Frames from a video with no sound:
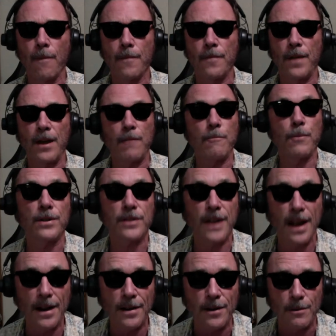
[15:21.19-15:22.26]
They
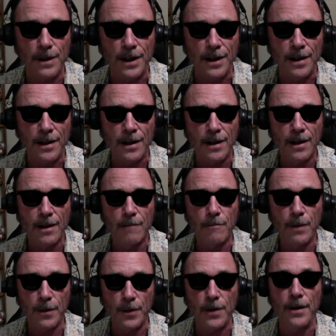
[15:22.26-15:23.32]
pretend to be,
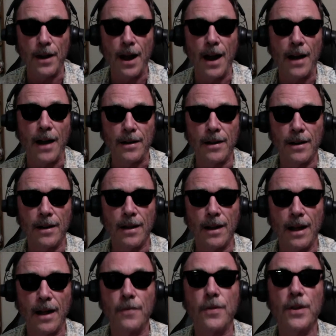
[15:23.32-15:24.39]
but they're not.
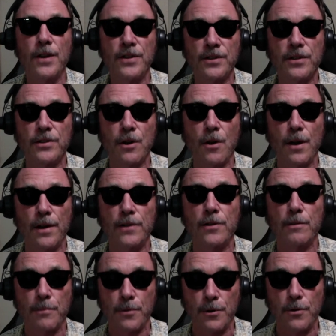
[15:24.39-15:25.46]
And this is going to
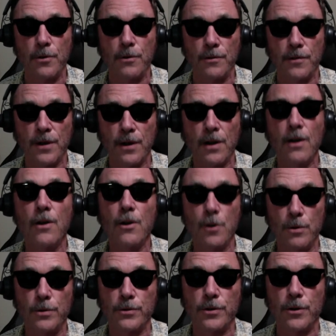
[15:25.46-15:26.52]
prove
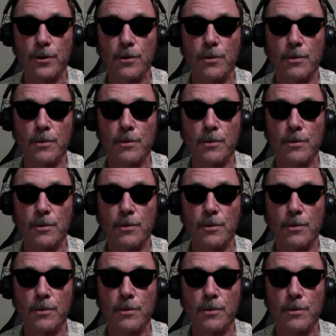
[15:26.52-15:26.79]
who's who.